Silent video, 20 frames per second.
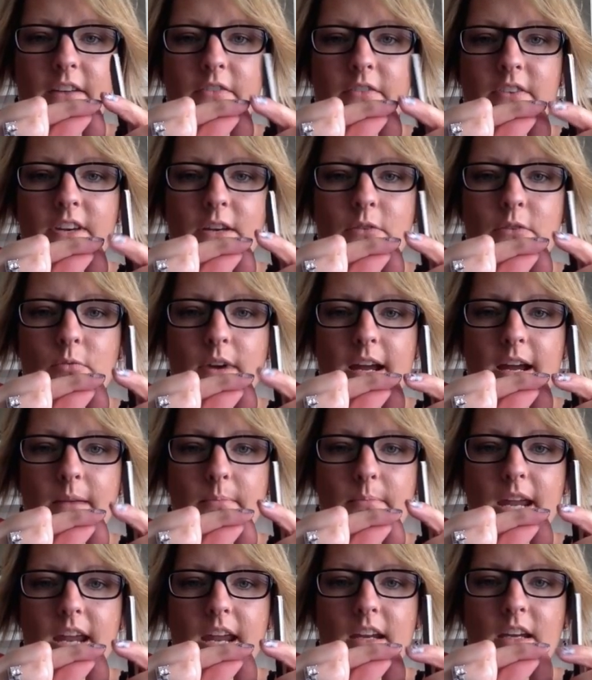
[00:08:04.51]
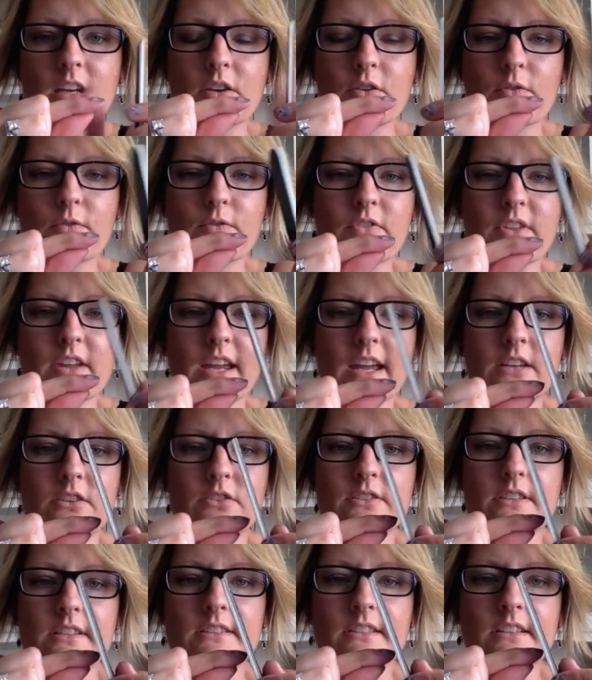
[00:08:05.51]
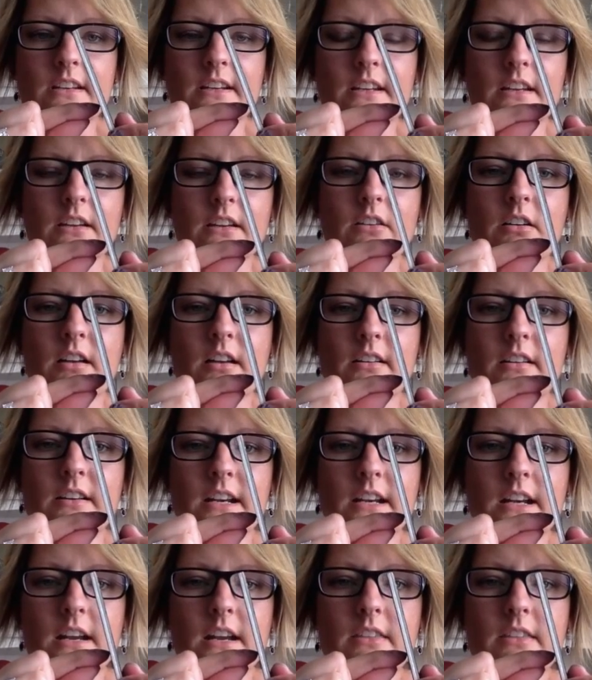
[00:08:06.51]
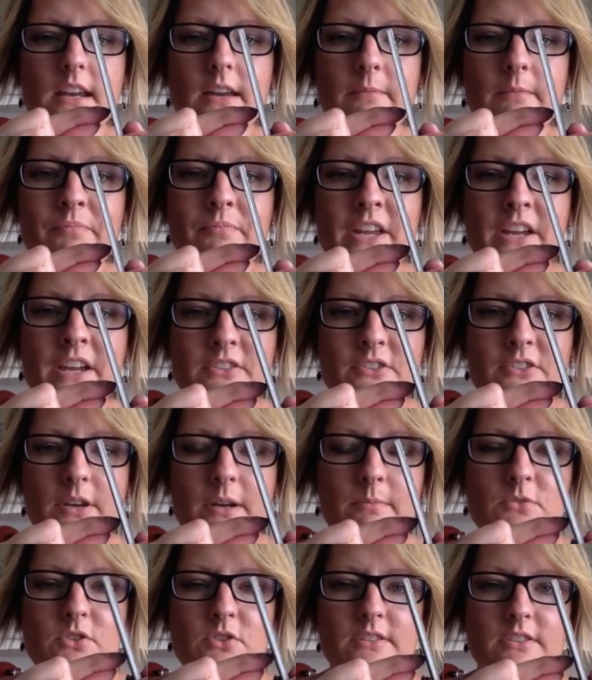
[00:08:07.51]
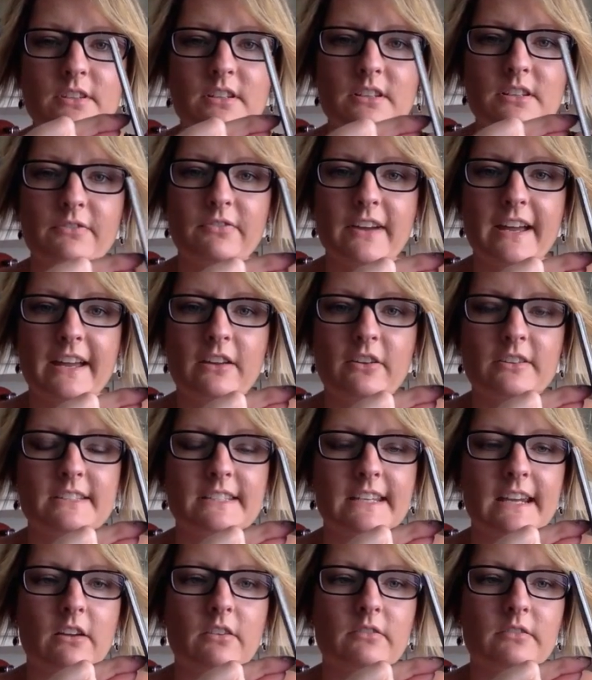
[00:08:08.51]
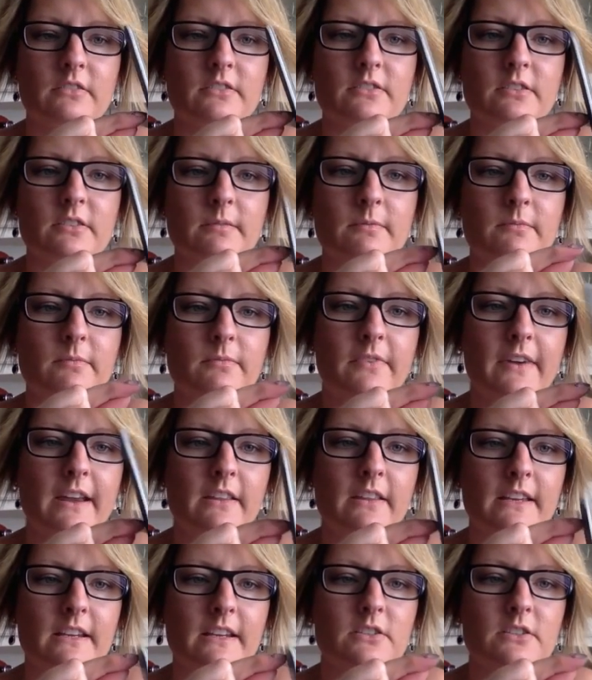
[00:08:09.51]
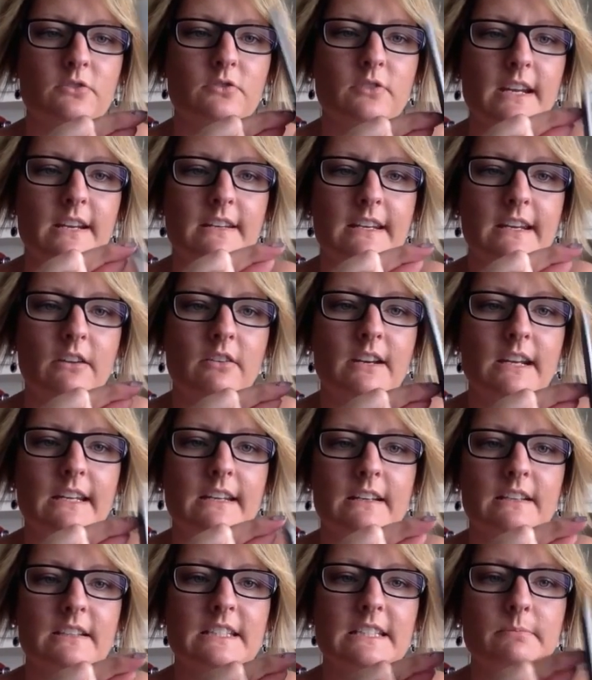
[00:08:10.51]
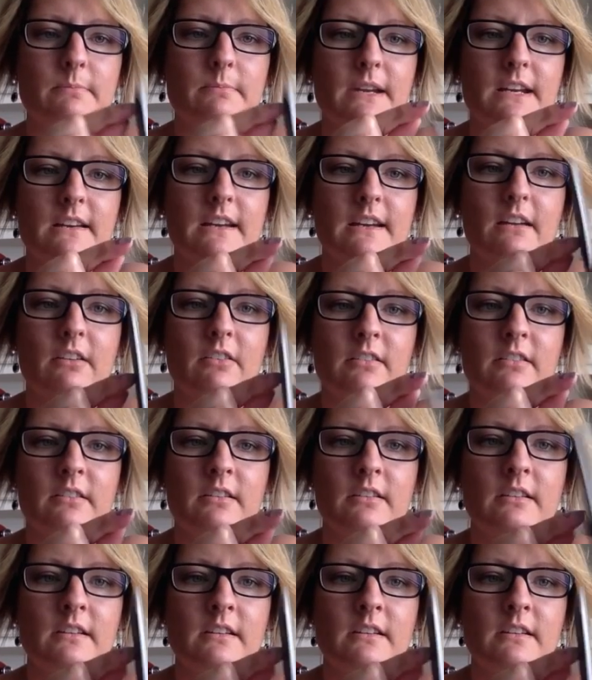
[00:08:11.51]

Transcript: have any wrap hanging over the edge that's going to get caught in anything. So I'm just going to file down. So I'm filing straight down against my nail.